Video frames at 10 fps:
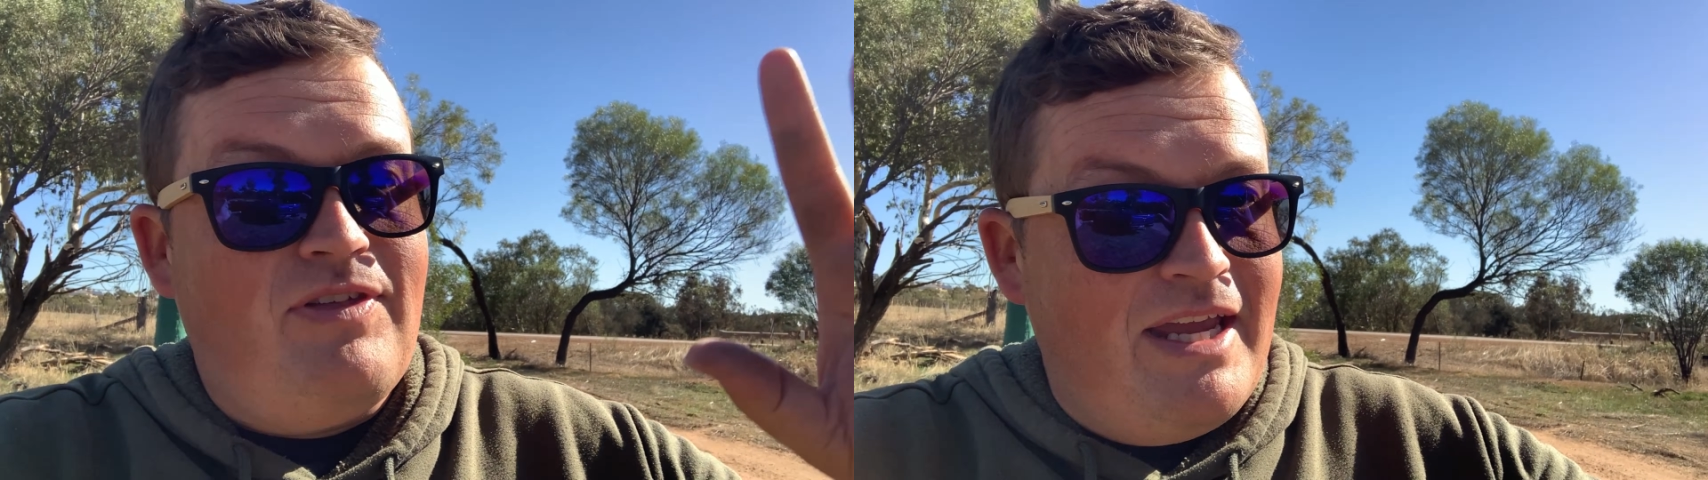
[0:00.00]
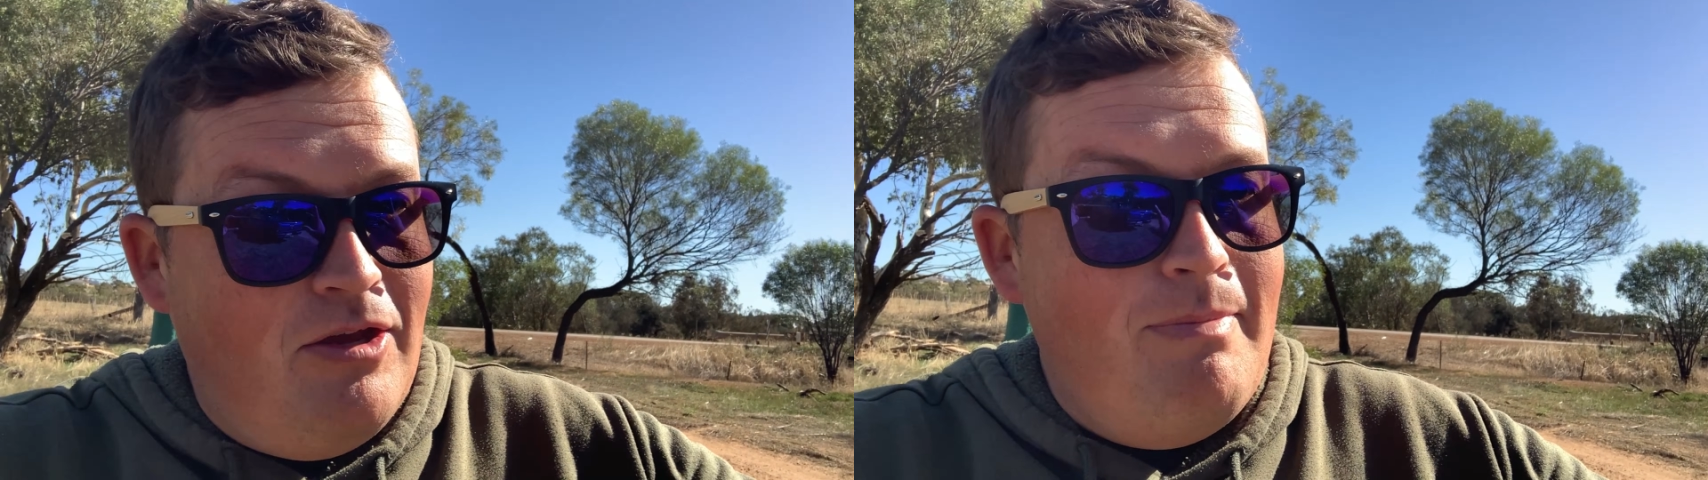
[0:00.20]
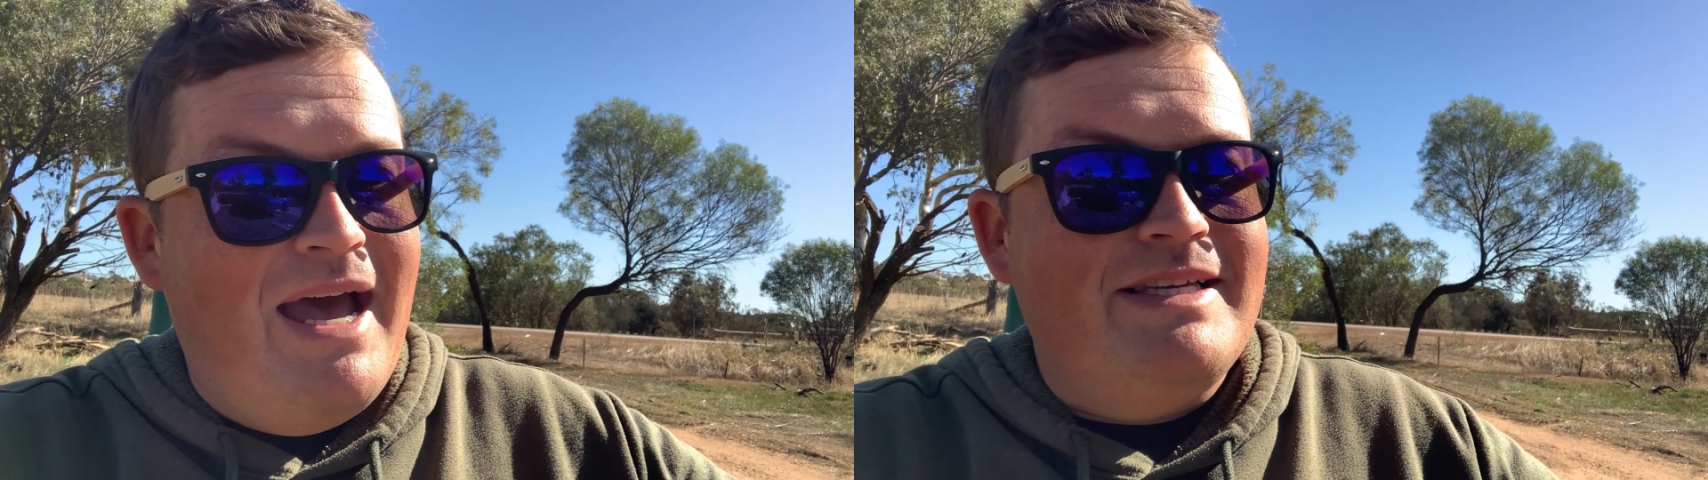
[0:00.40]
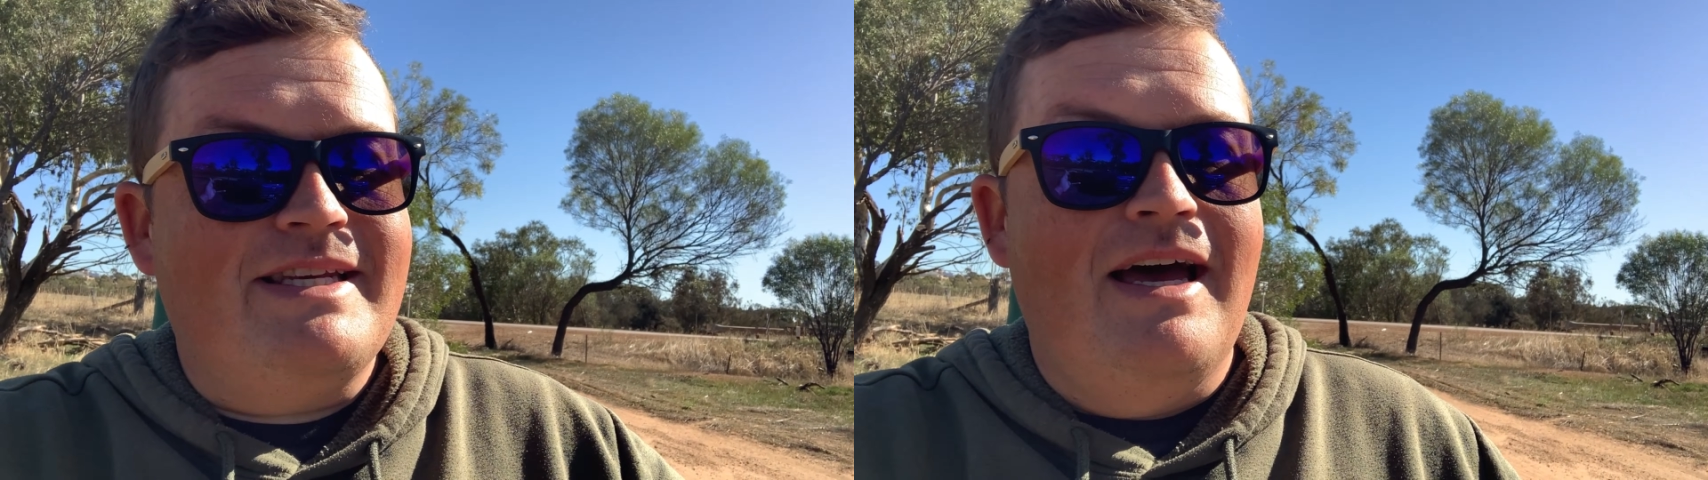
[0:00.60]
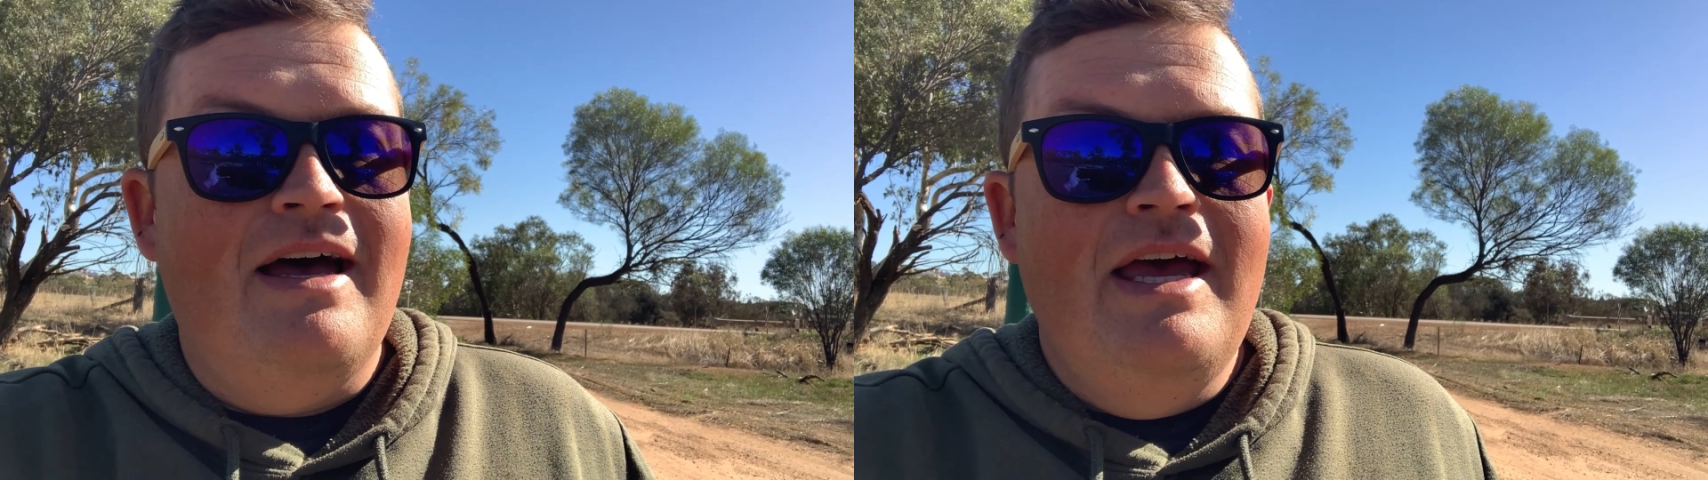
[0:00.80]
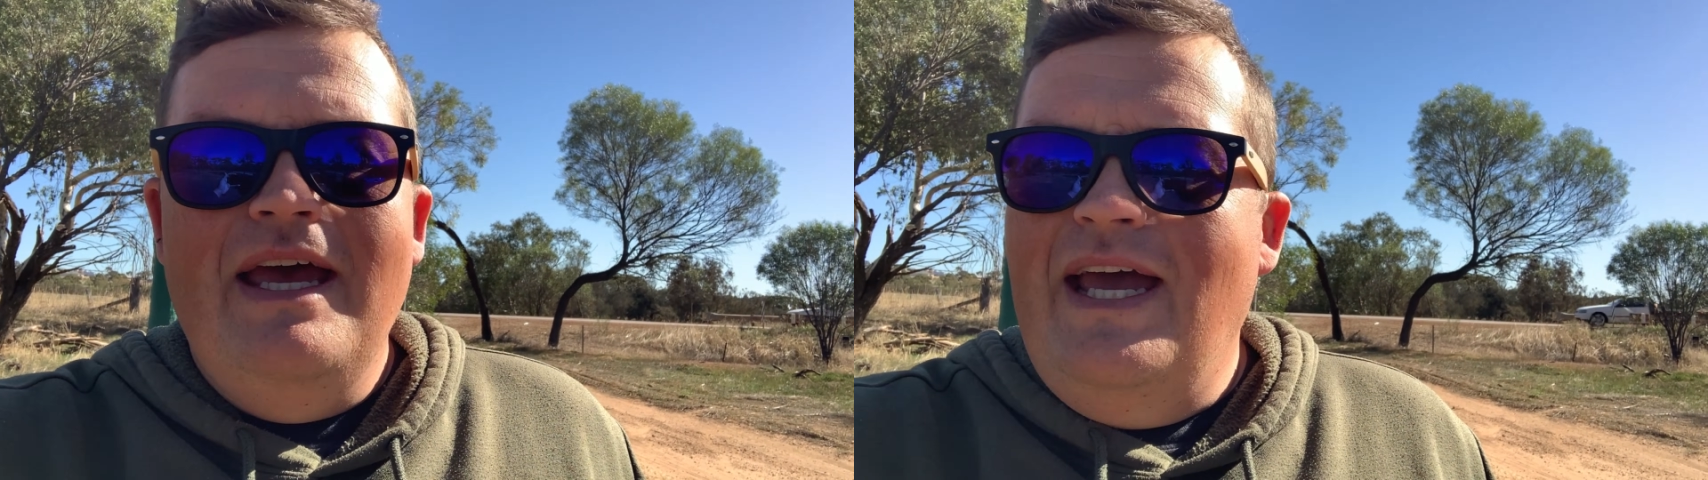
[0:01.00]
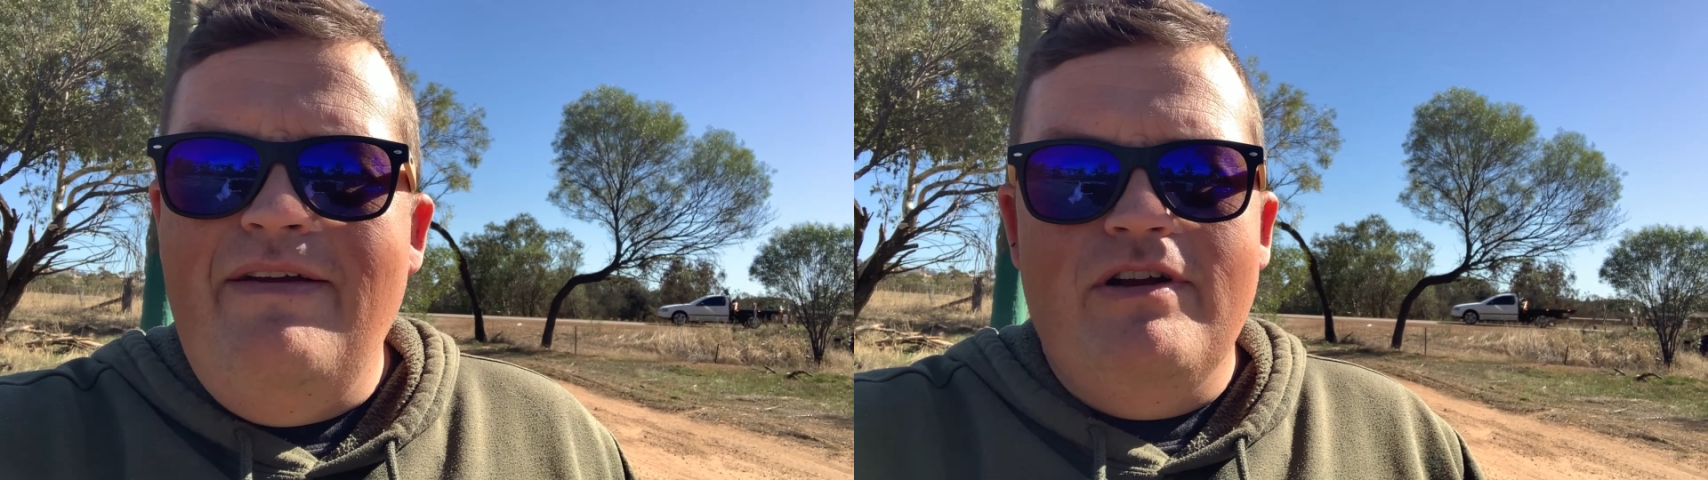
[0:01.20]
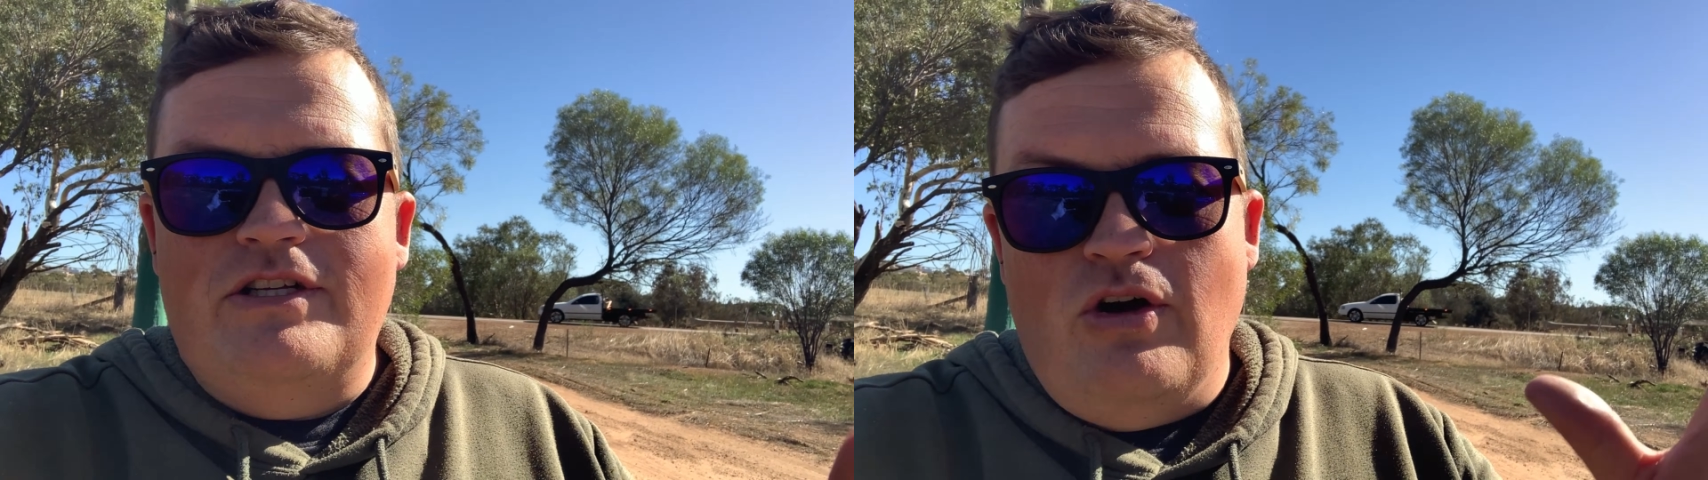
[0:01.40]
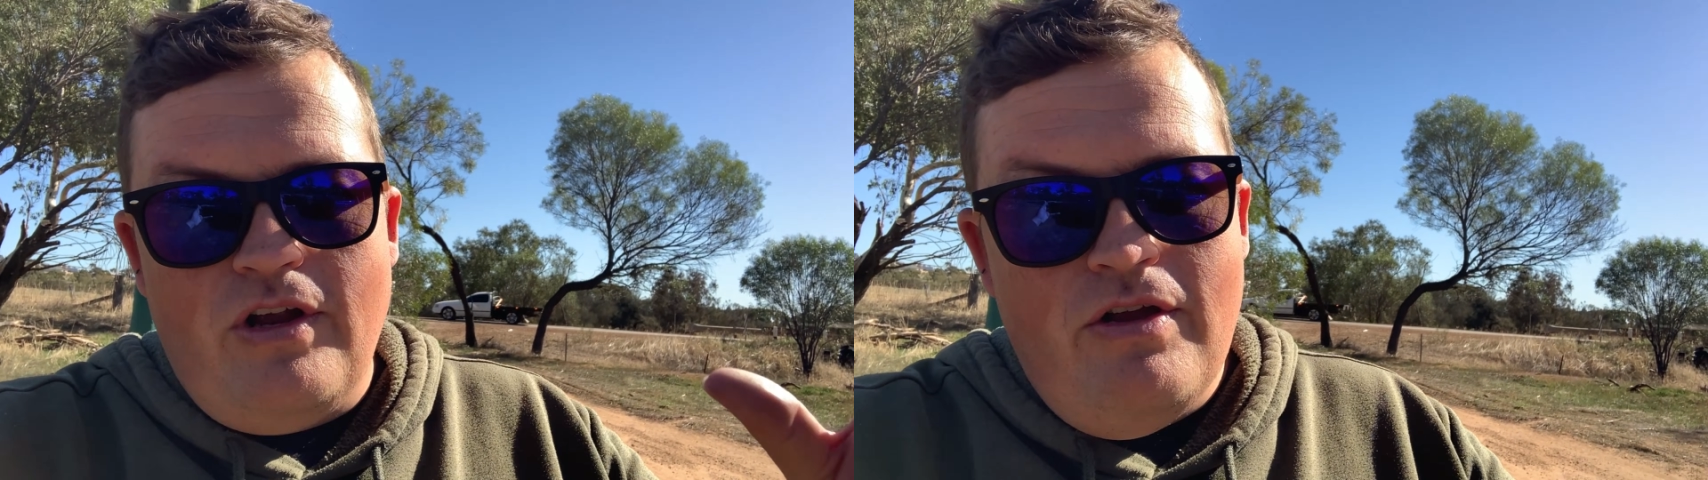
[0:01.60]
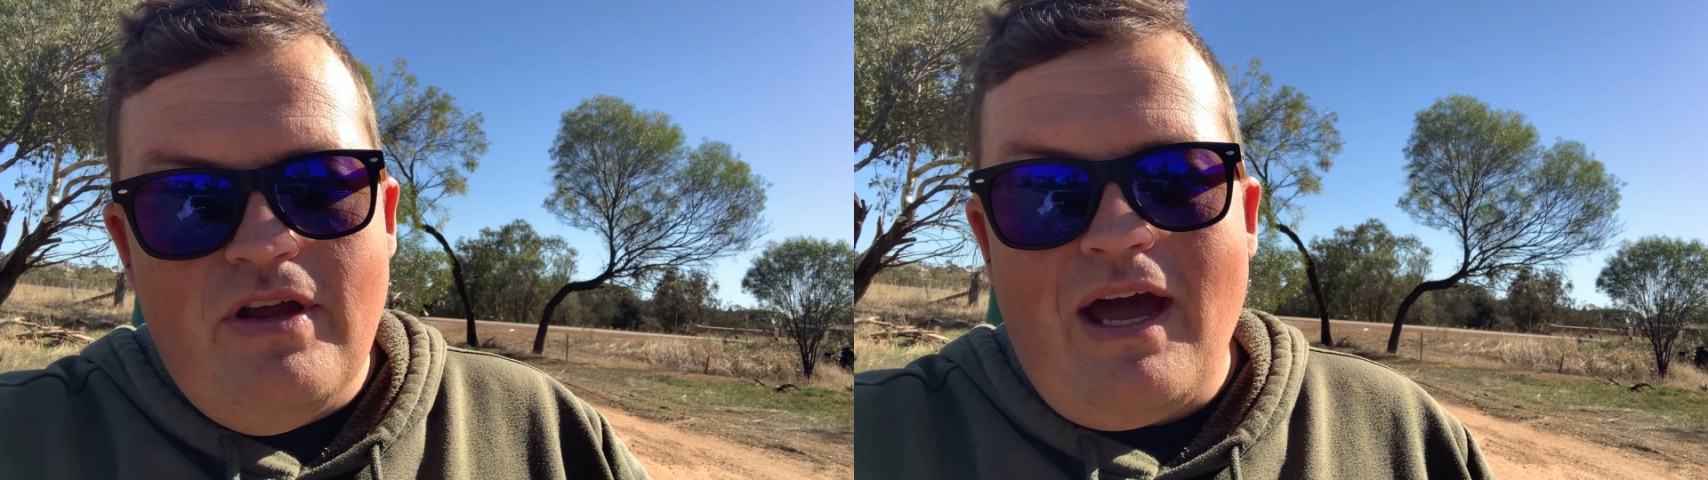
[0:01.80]
thank you Mazda, even a
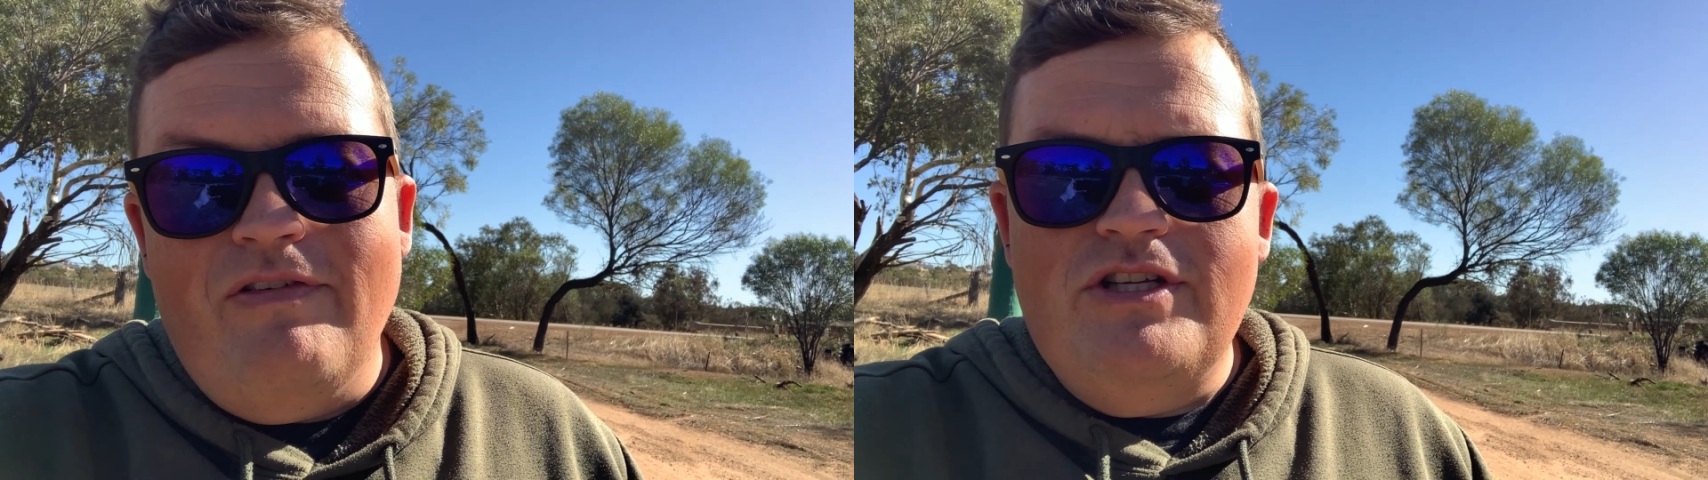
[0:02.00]
tonneau cover.